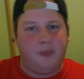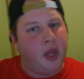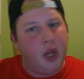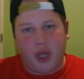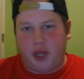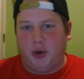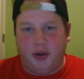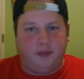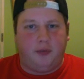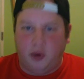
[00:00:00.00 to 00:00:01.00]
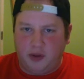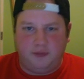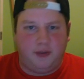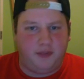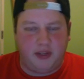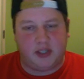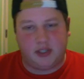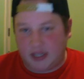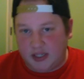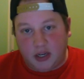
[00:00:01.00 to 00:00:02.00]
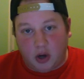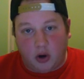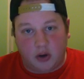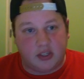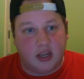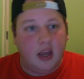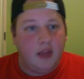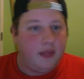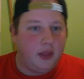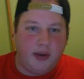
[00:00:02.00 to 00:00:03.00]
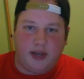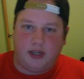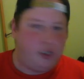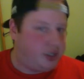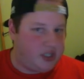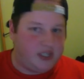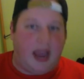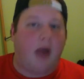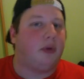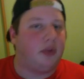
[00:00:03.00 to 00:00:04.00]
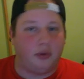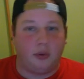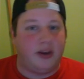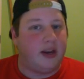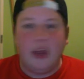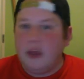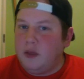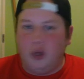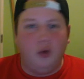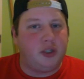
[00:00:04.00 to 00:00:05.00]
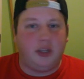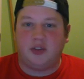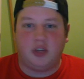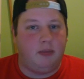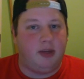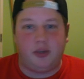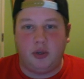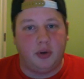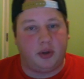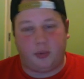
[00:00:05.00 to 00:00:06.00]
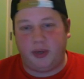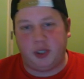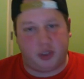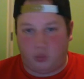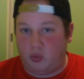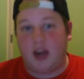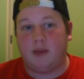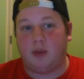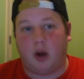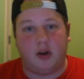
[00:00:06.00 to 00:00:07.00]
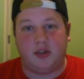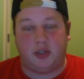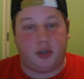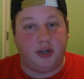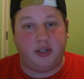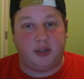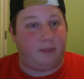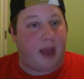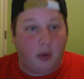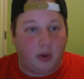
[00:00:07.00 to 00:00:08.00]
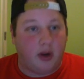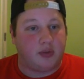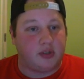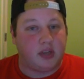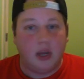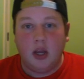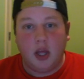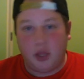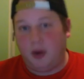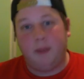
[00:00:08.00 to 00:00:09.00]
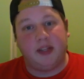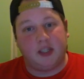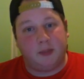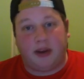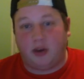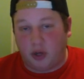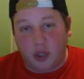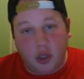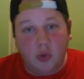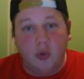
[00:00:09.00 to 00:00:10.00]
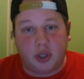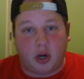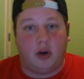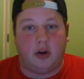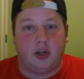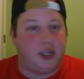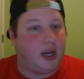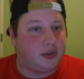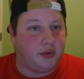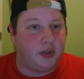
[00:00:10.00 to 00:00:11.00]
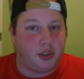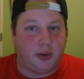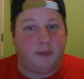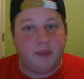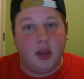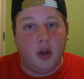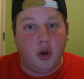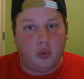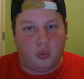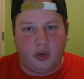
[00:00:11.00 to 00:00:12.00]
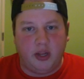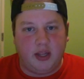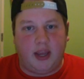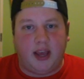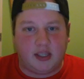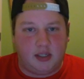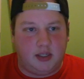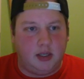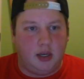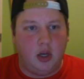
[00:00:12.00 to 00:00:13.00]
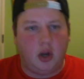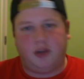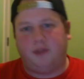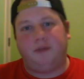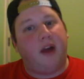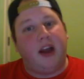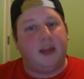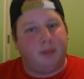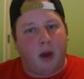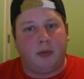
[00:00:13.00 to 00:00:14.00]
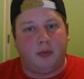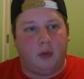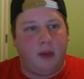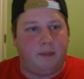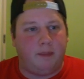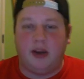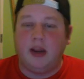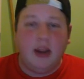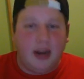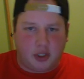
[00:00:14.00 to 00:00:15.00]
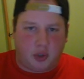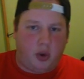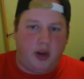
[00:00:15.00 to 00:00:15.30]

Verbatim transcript: thirty, forty, fifty, sixty cards that you get to just scour through, and usually there's going to be two or three just random cards that turn into powerhouses. Three-Bit Inspector, huge card out of Shadows of Innistrad, really has not defined the Pauper format, but has created